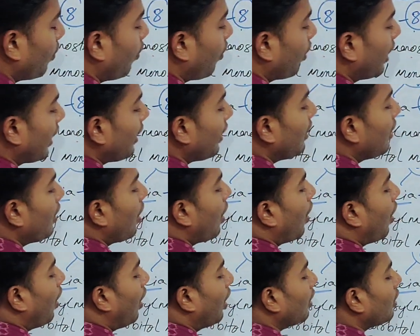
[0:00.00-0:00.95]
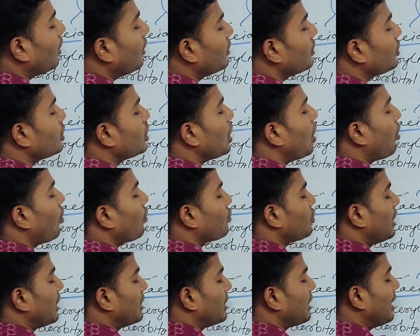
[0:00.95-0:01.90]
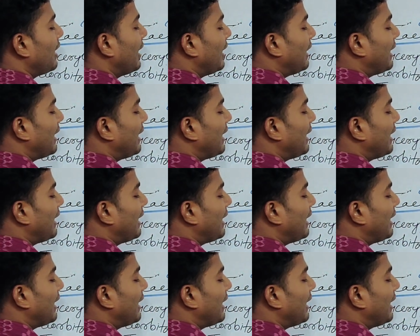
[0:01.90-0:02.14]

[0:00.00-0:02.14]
Okay, or 0 to 6.